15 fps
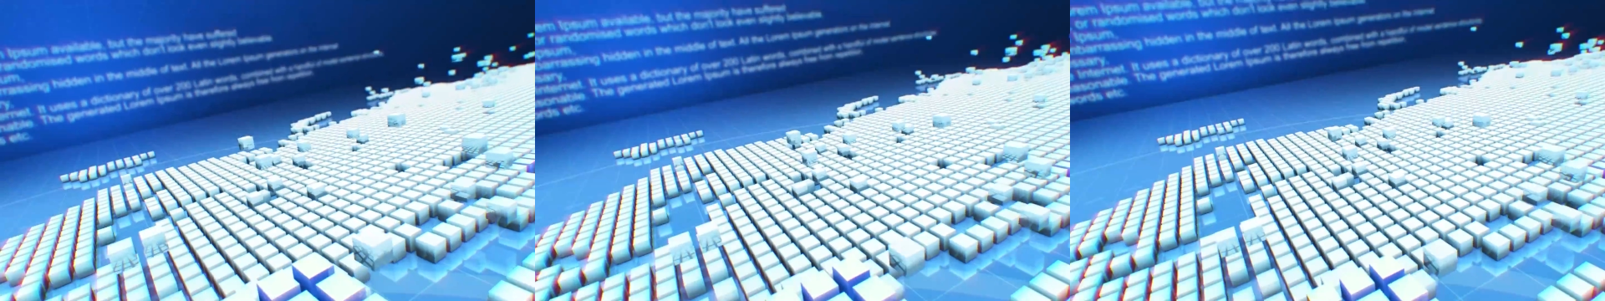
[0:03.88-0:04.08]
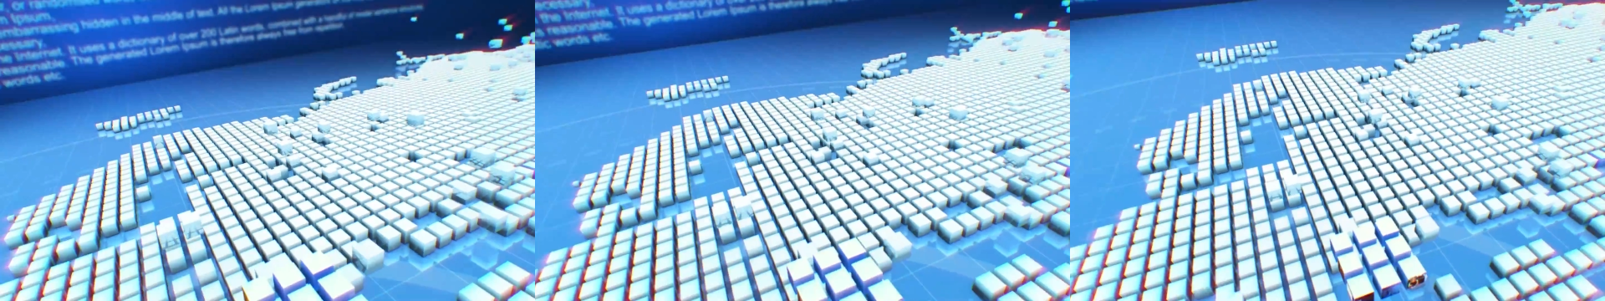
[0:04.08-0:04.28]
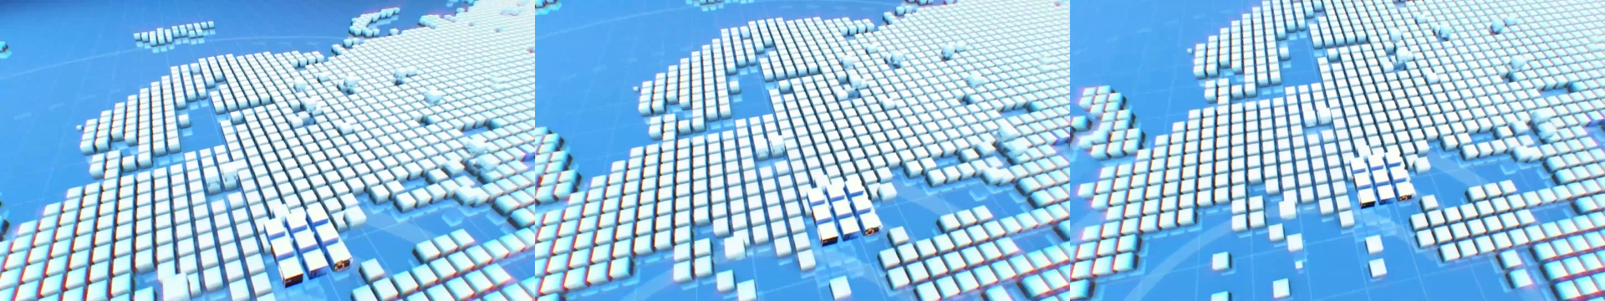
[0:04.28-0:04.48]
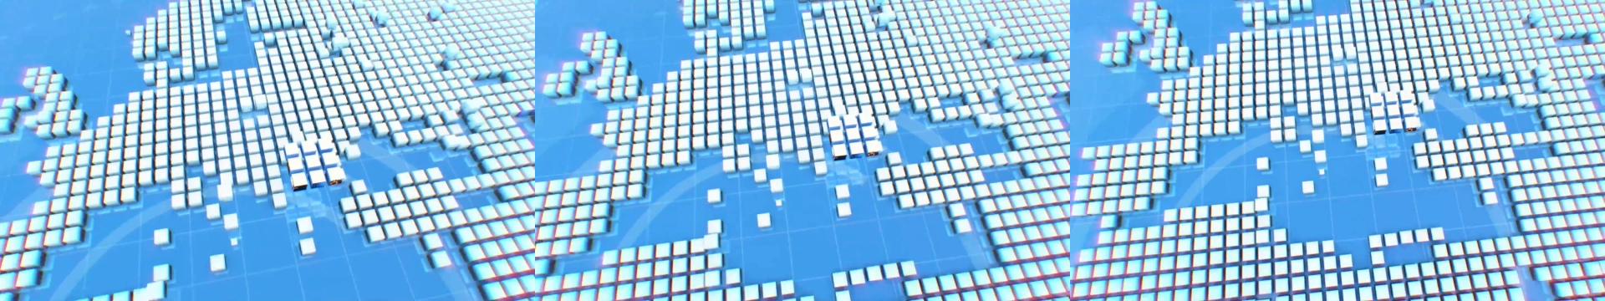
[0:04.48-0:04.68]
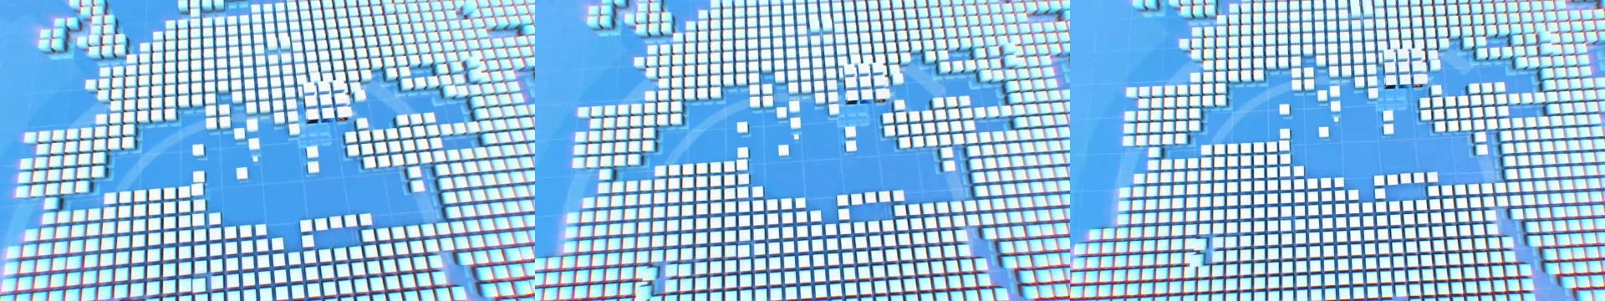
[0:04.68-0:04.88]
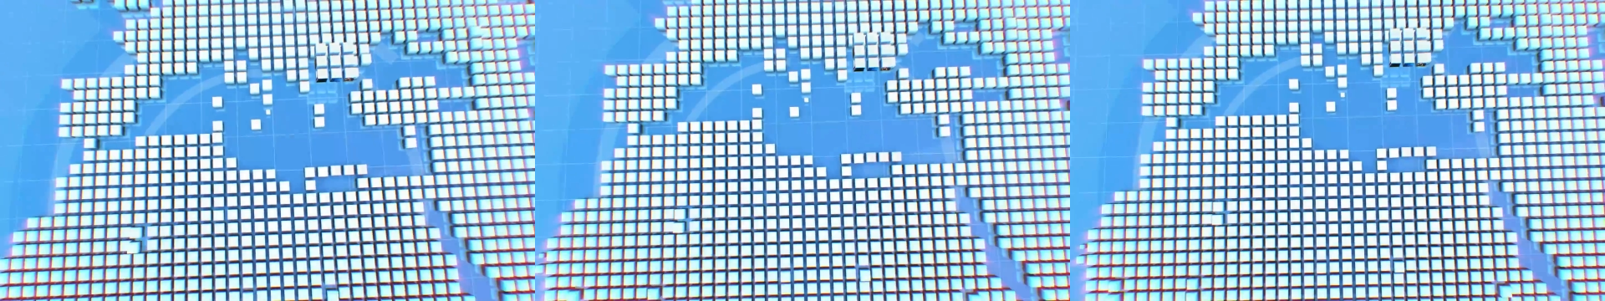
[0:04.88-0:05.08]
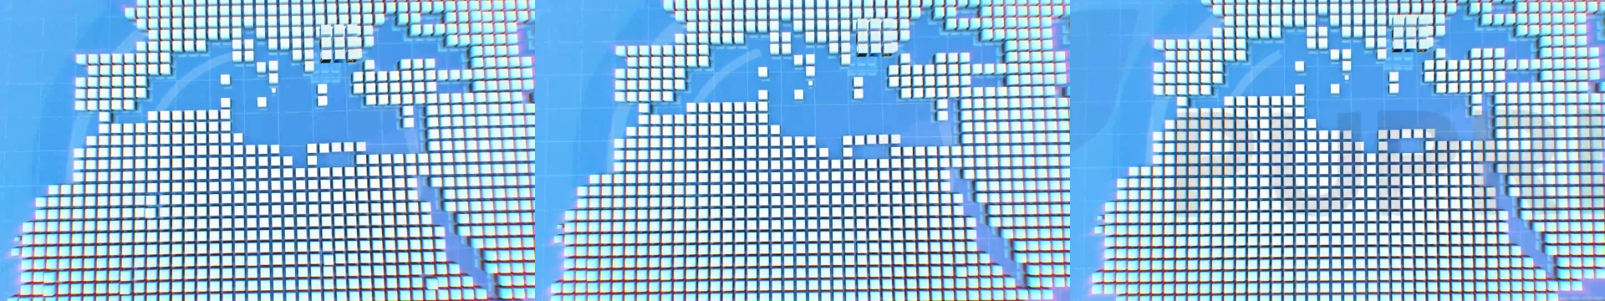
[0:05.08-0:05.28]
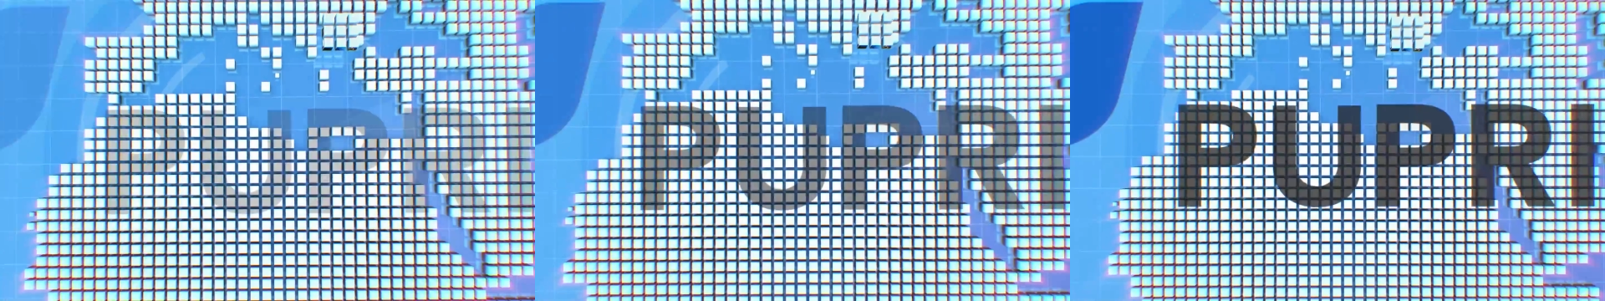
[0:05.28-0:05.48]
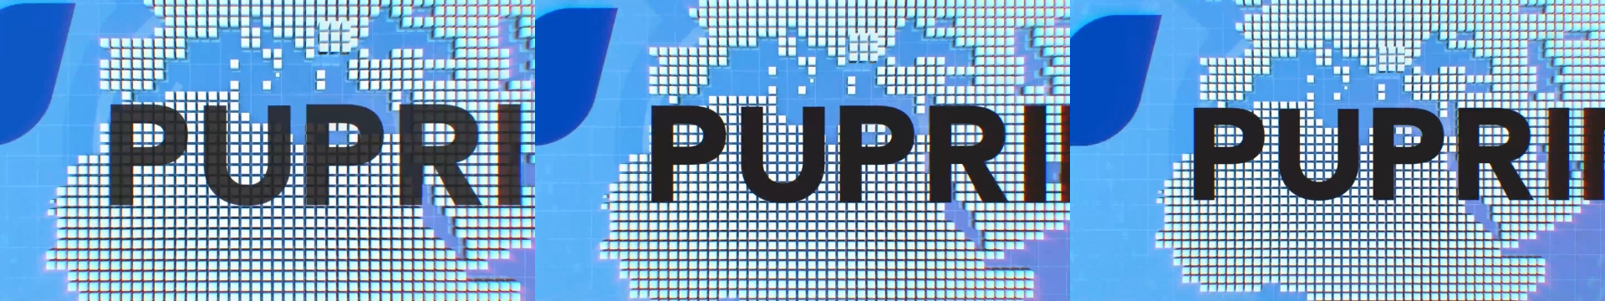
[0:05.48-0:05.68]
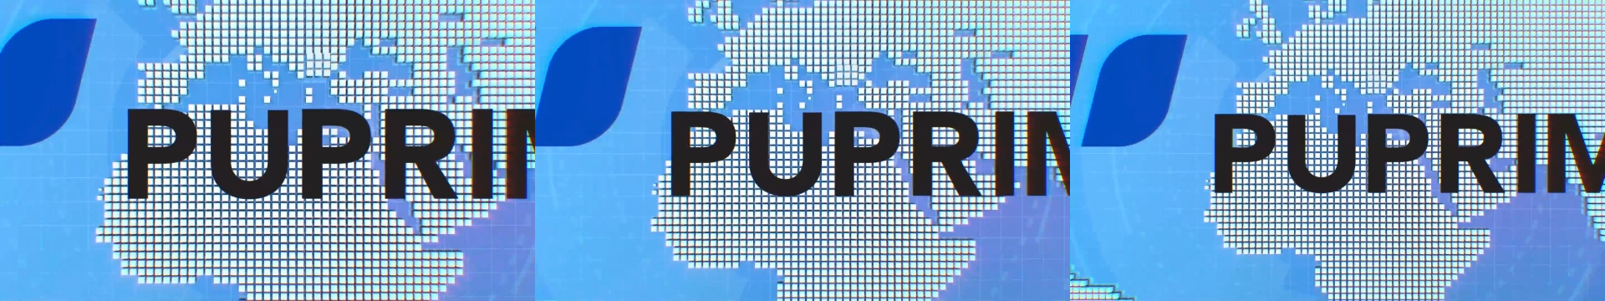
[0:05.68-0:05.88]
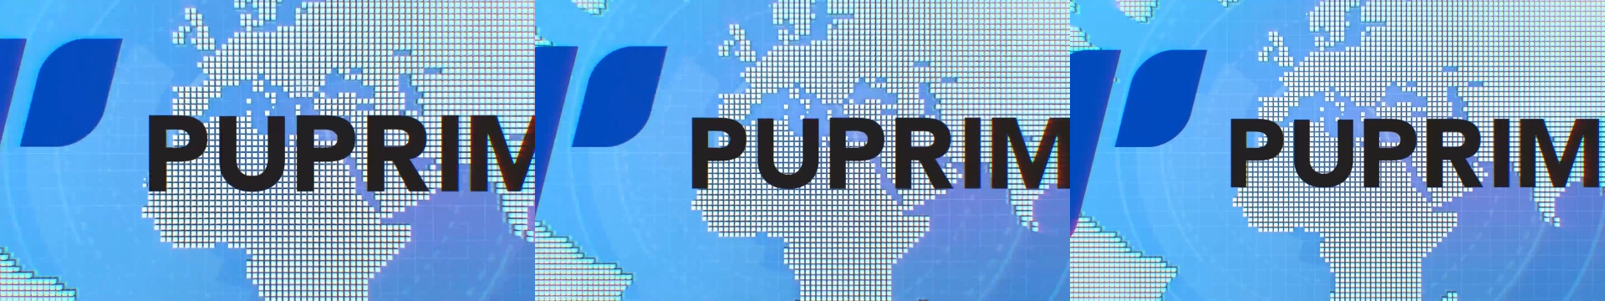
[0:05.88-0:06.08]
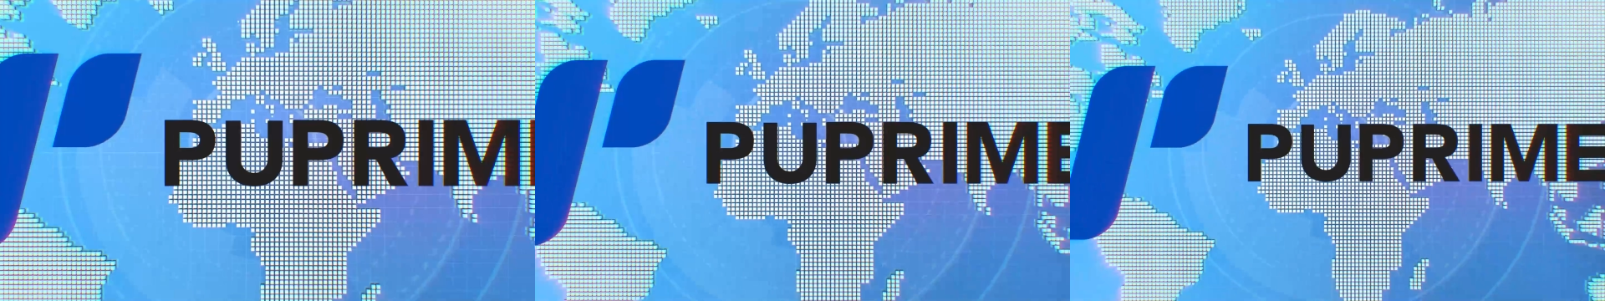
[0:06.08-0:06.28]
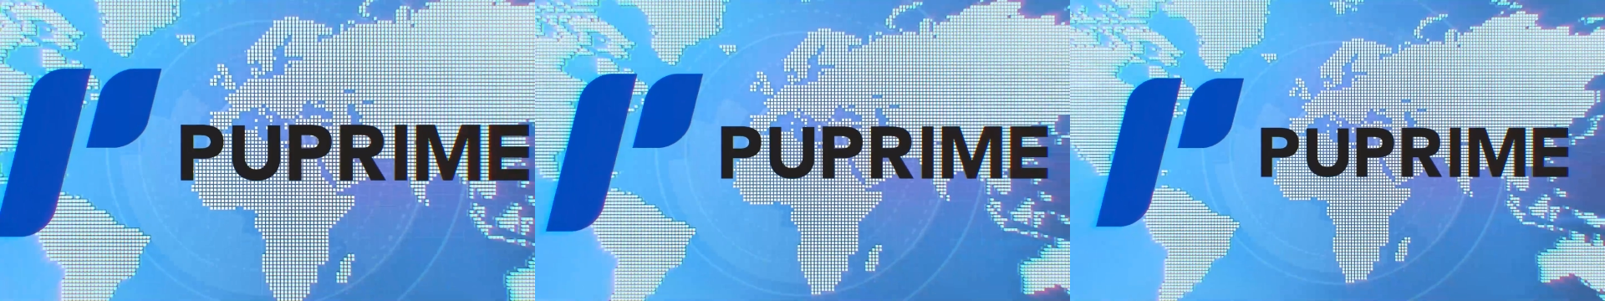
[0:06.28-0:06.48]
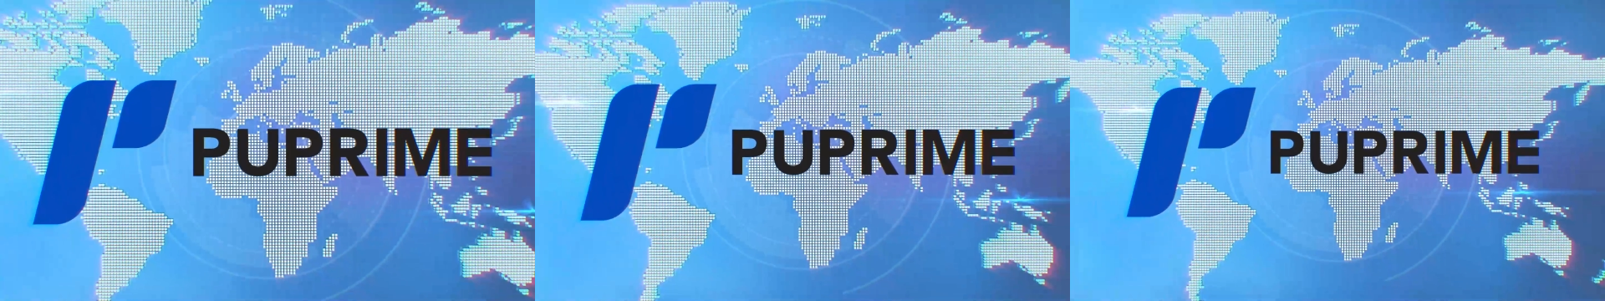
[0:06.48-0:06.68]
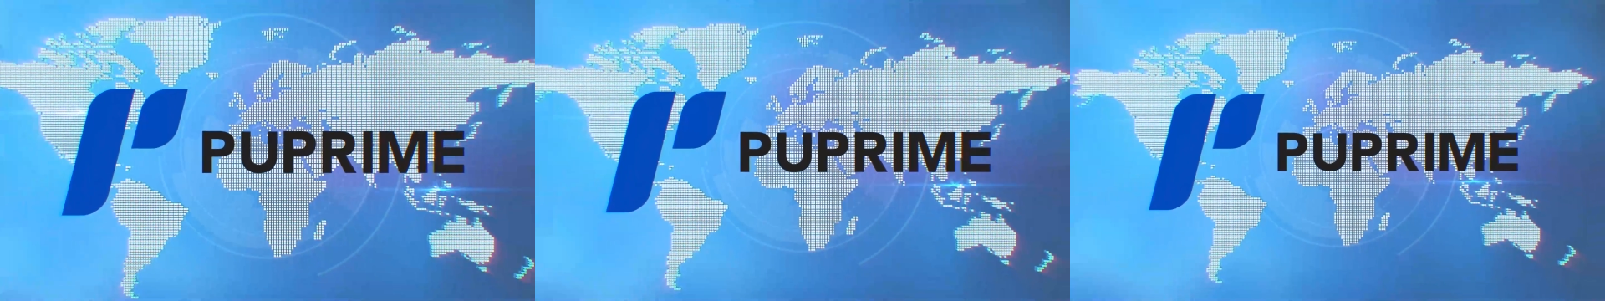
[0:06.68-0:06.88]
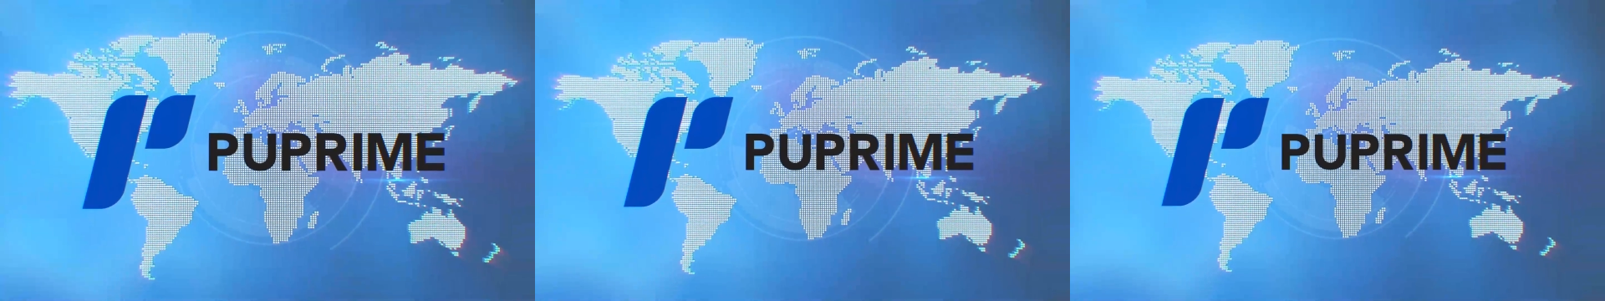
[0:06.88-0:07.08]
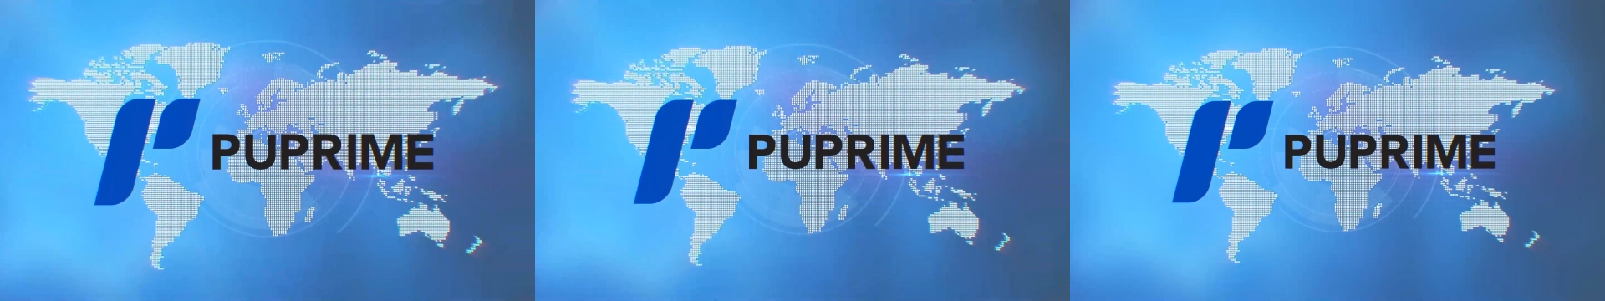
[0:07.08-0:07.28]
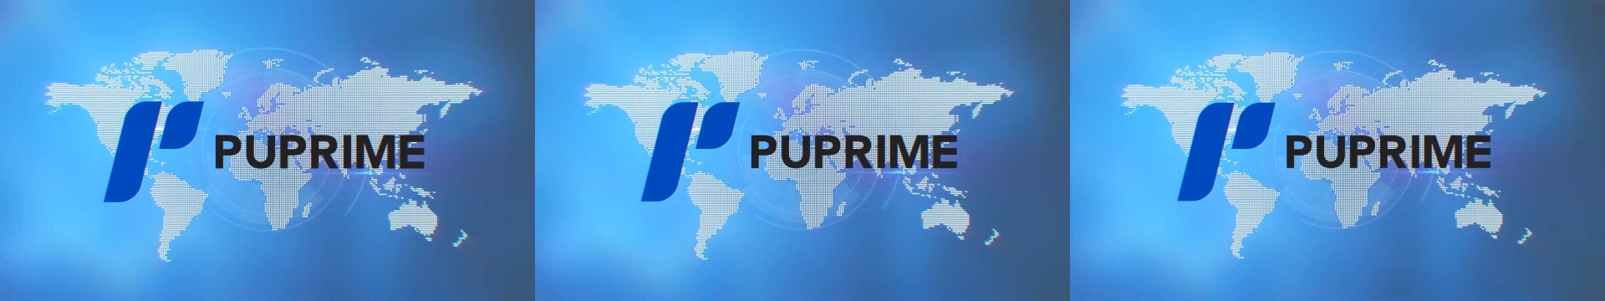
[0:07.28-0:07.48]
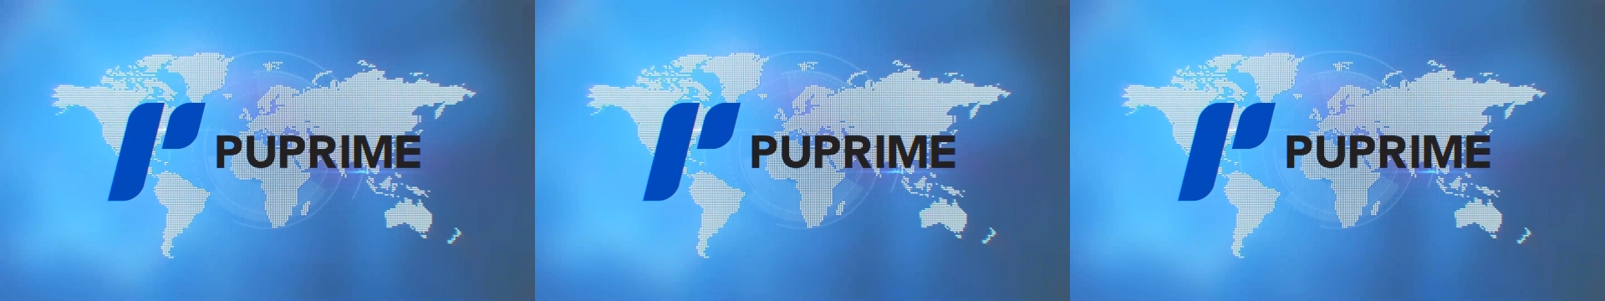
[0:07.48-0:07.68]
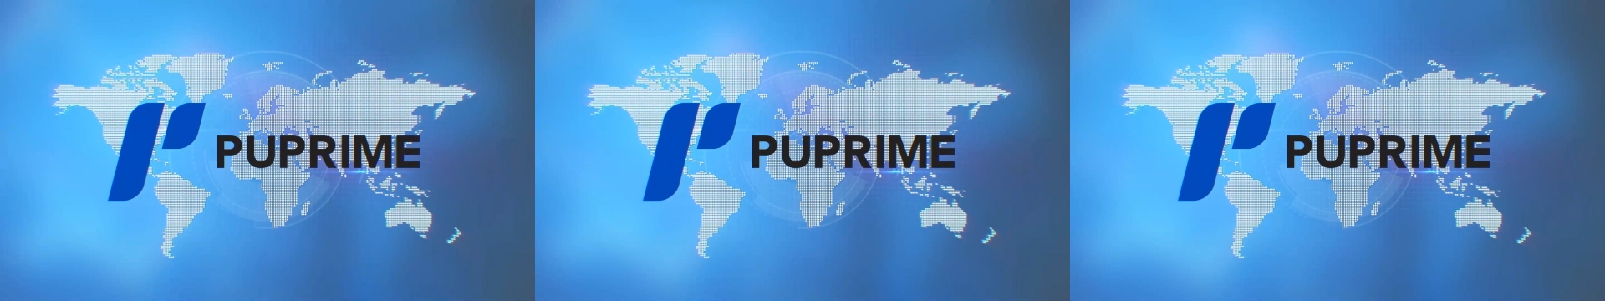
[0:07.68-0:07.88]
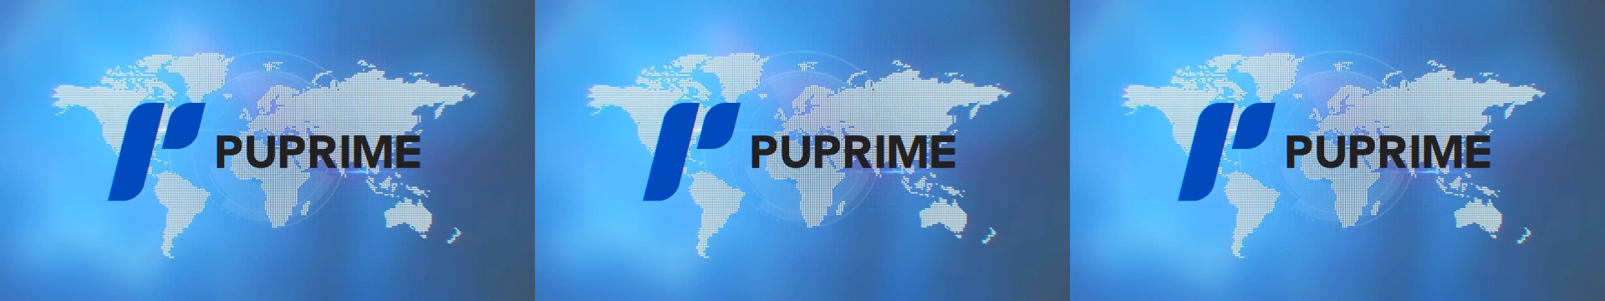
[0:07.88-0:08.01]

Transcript: No face is visible, so there are no lips to read.